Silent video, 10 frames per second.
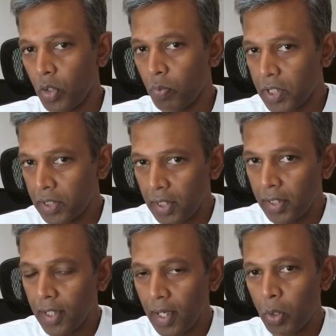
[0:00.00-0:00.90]
you must
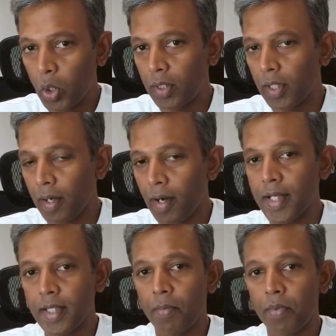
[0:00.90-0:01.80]
think about the
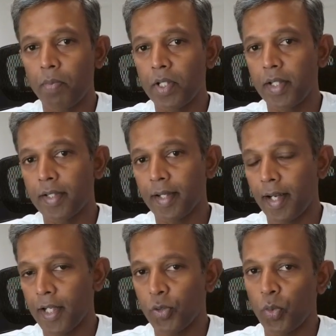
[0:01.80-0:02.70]
cost optimization
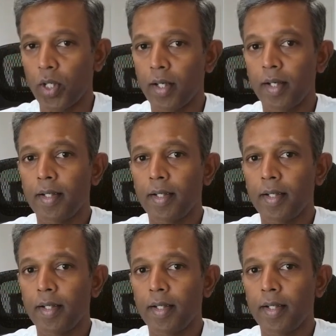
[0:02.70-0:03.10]
as well.